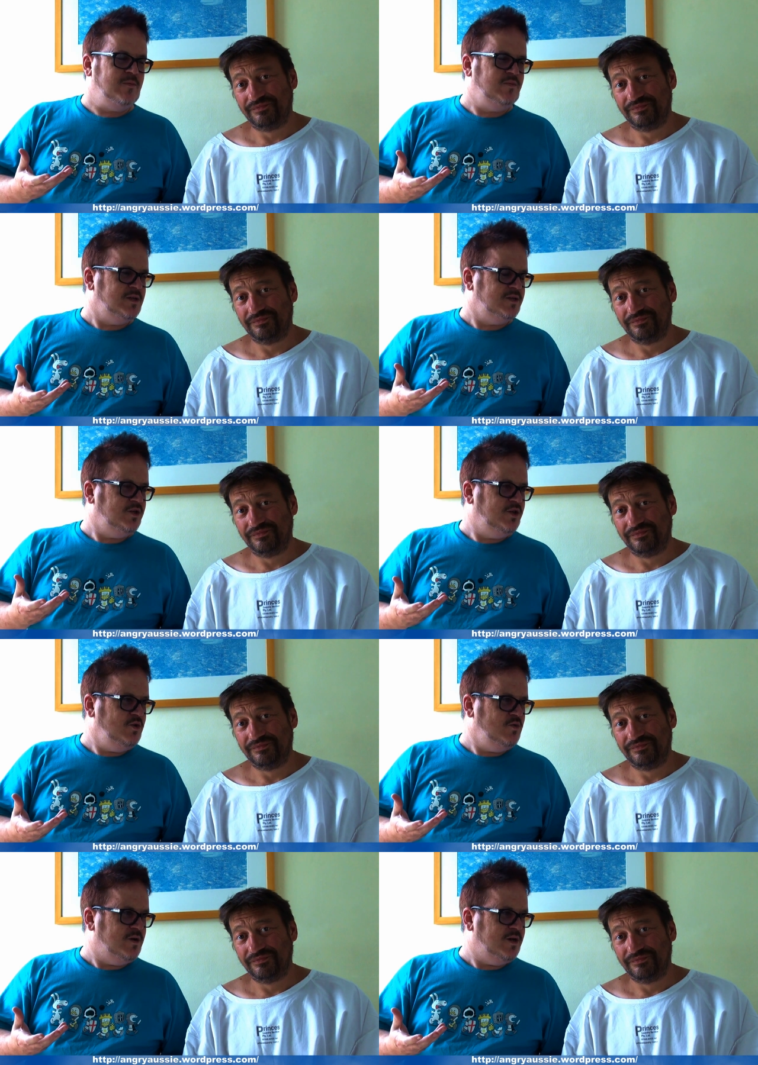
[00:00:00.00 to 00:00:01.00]
Speaker 1: ambulant
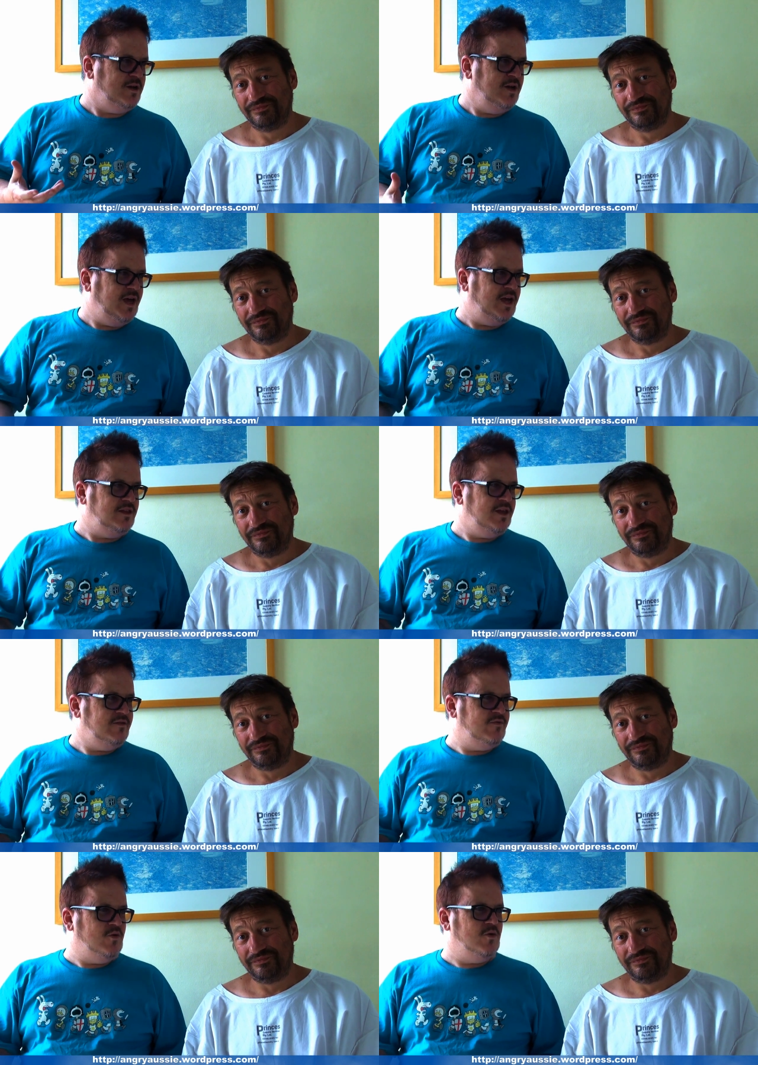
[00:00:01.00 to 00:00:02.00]
human, and
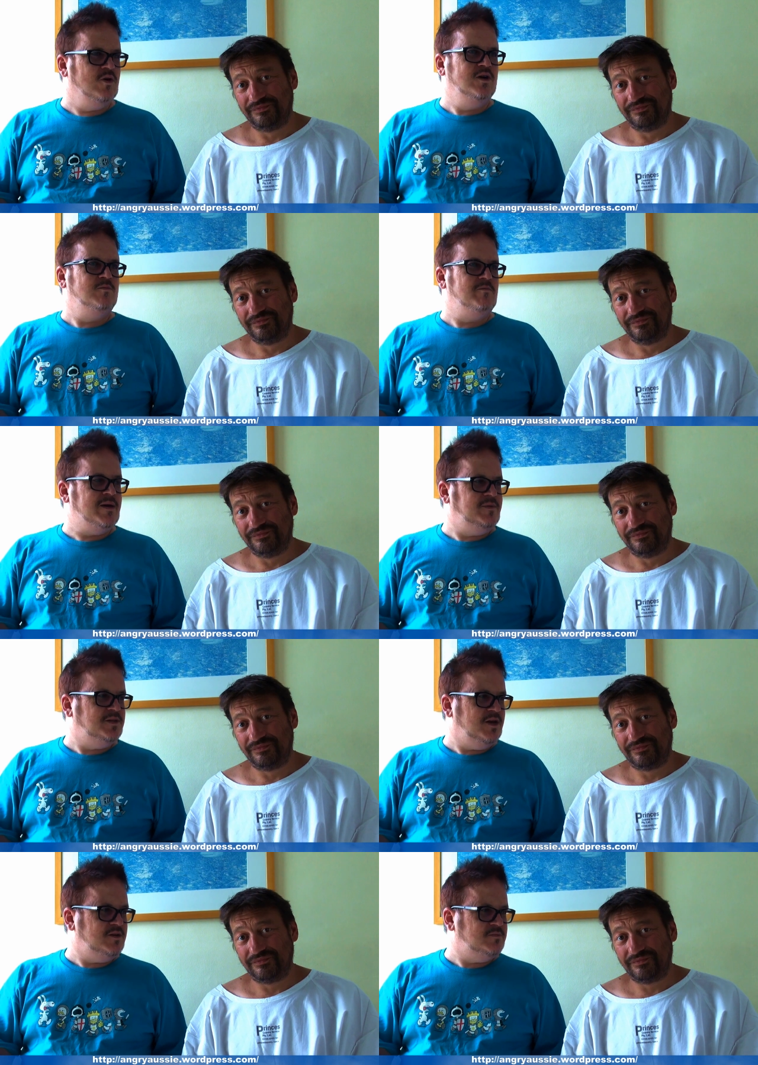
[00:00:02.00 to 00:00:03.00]
therefore maybe
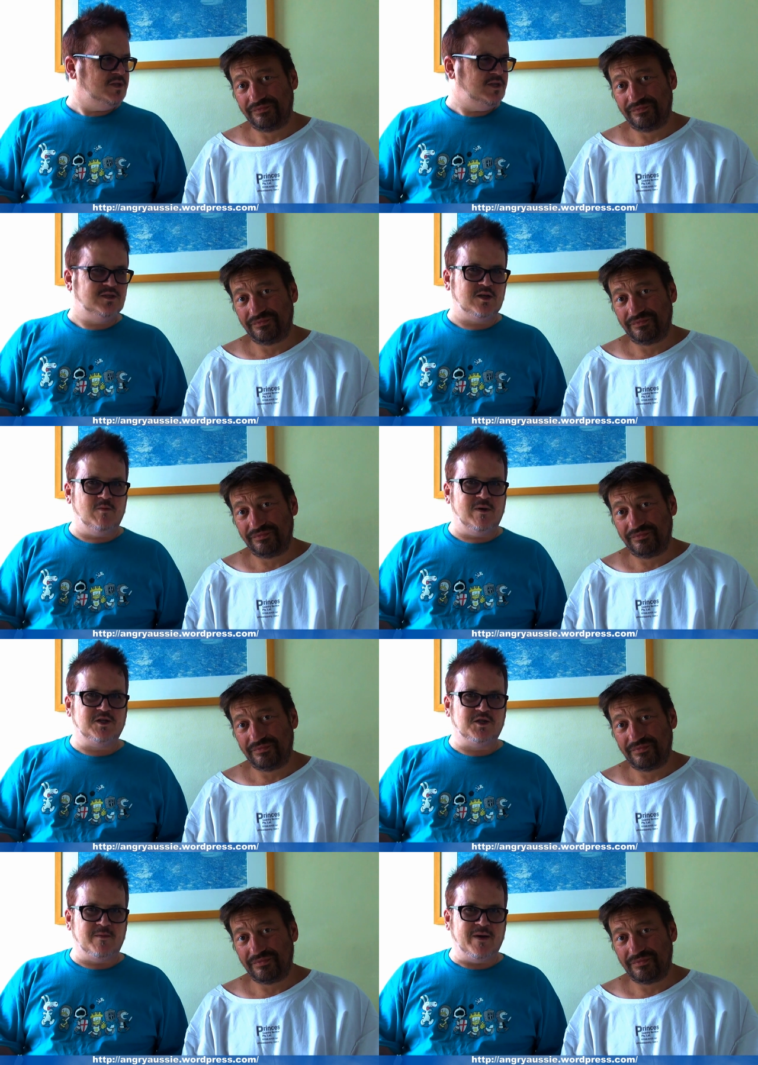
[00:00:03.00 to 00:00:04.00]
don't obsess so
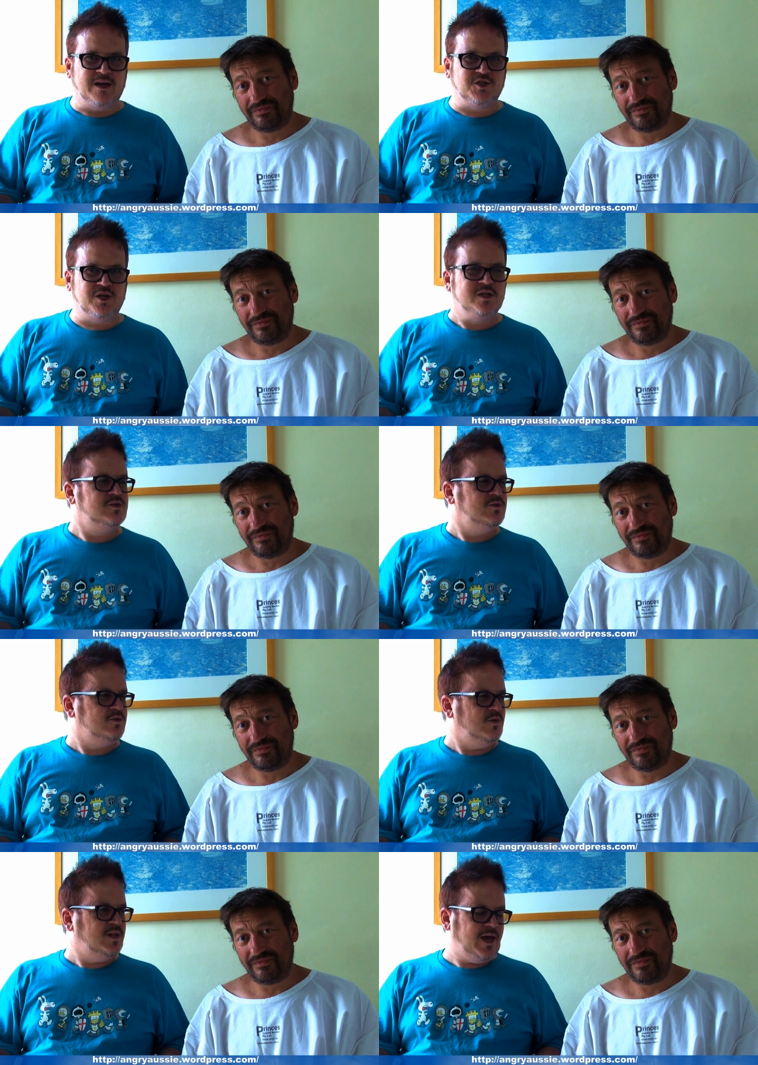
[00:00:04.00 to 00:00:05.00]
much about genitals
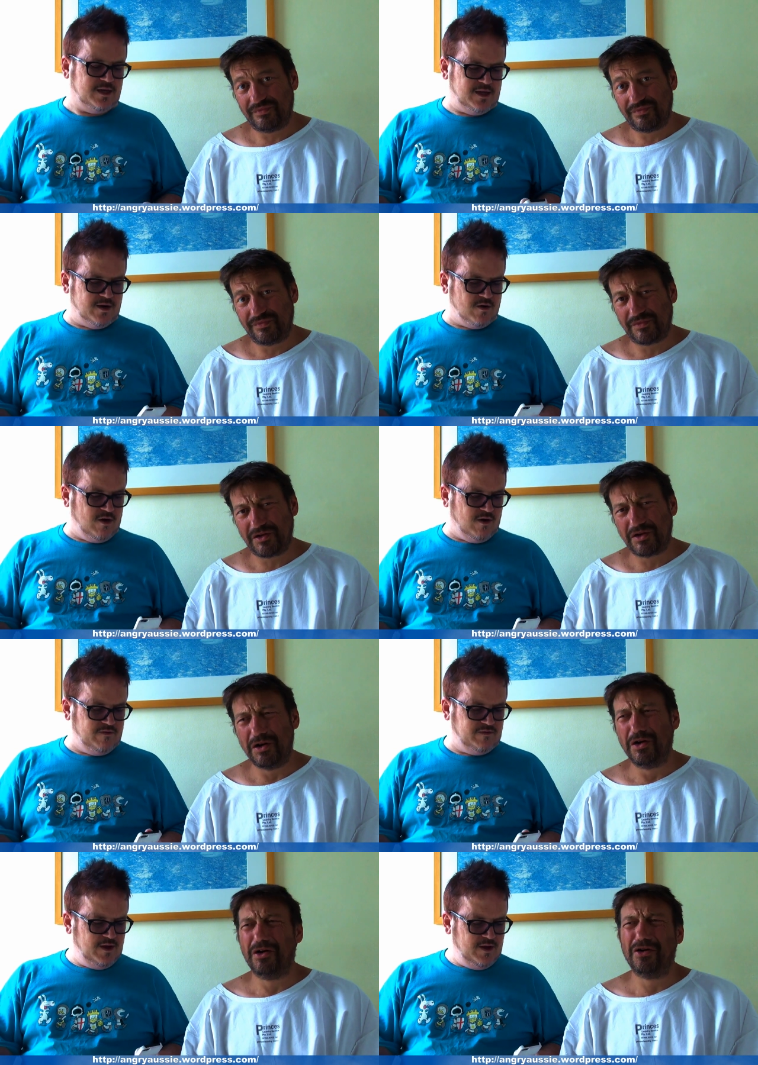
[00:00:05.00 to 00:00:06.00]
or lack
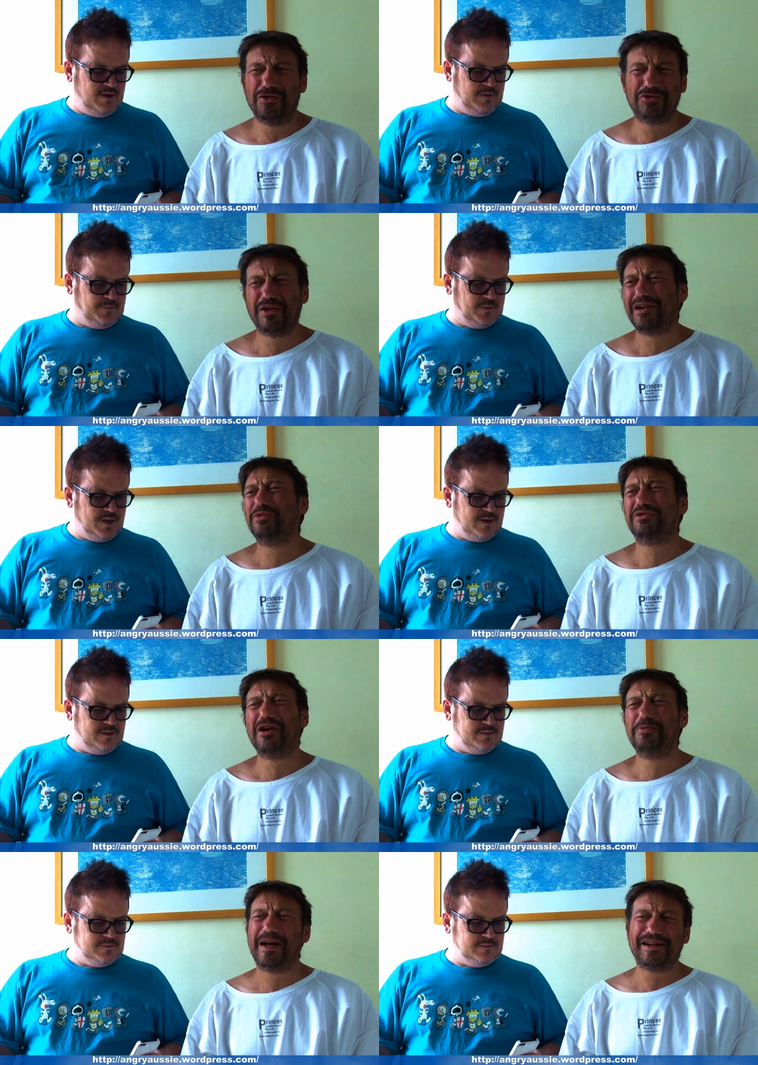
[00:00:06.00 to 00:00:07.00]
thereof.
Speaker 2: Oh, great. We'll
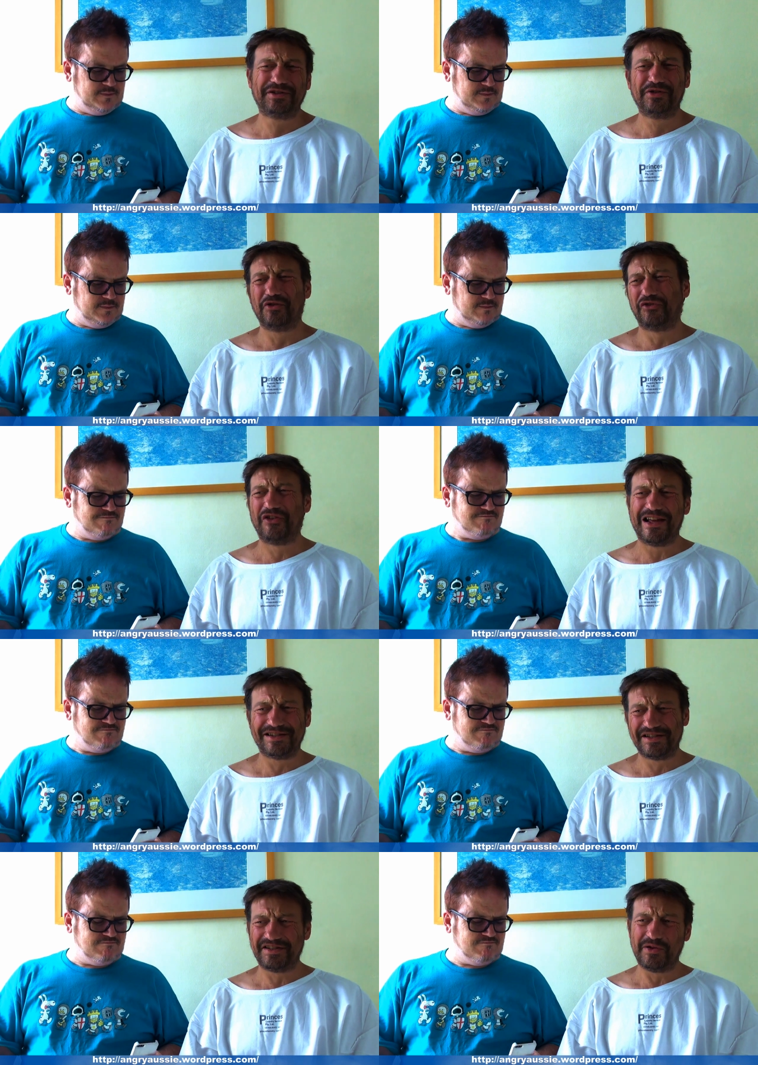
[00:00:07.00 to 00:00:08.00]
go back to your
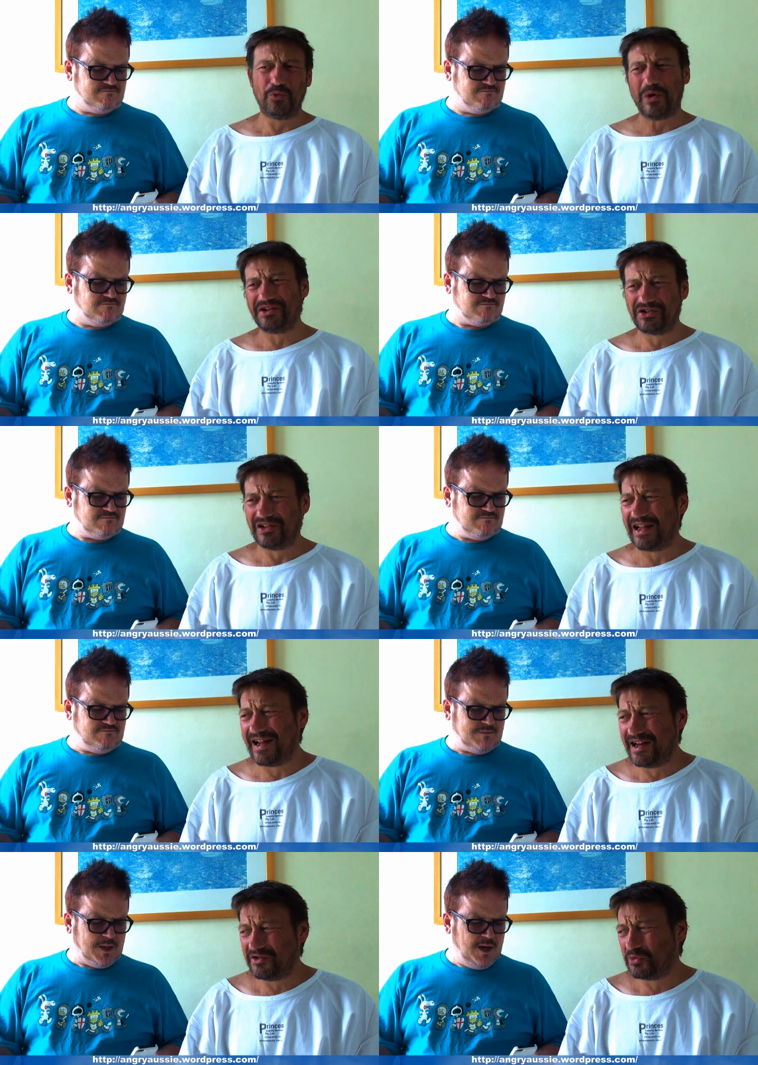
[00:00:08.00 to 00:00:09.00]
fantasy mm.
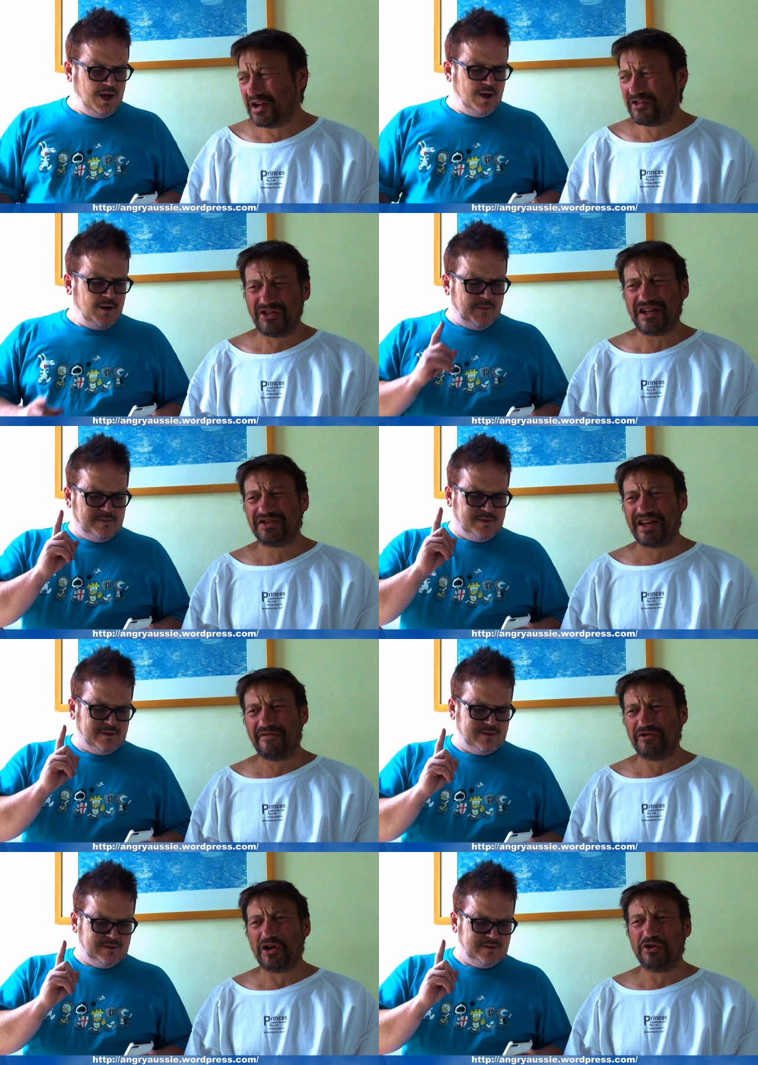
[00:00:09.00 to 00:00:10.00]
wonderland where things
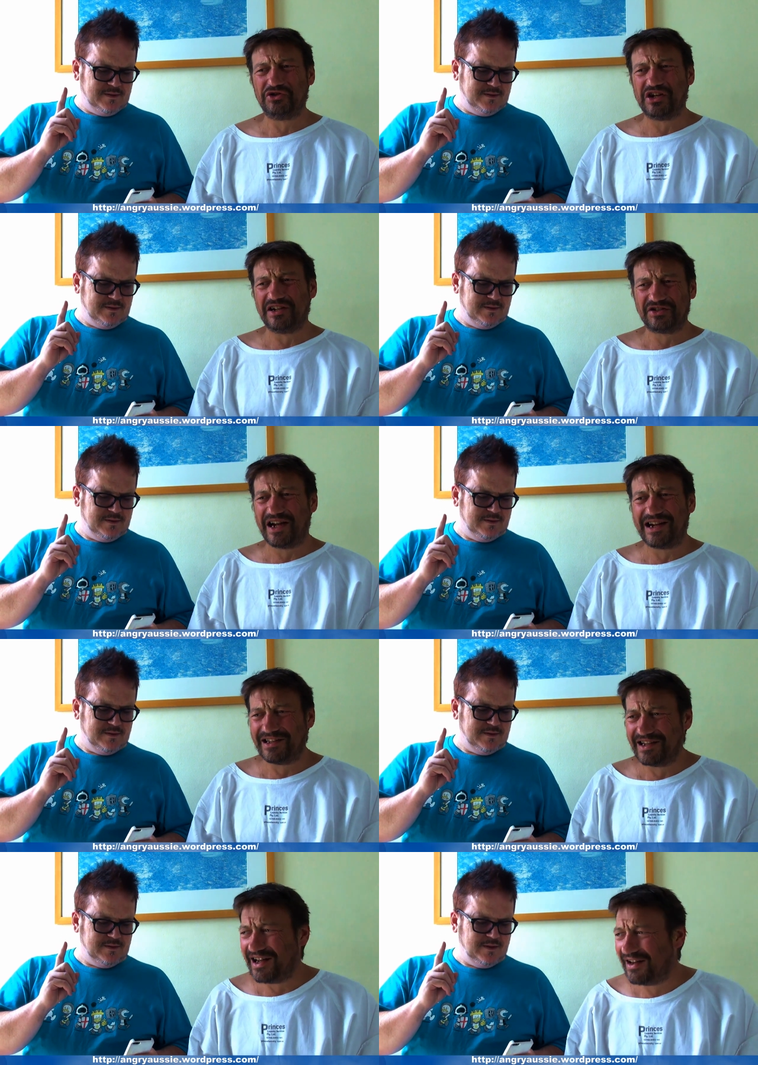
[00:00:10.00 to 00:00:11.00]
have no
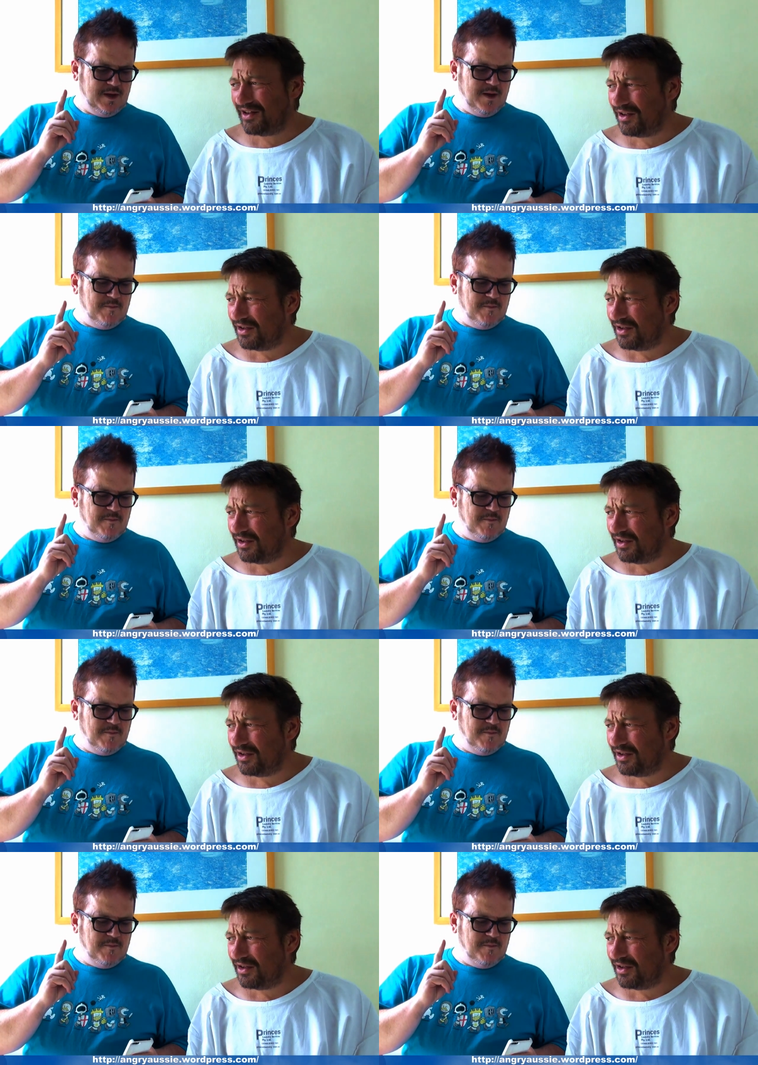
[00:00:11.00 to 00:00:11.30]
genitalia.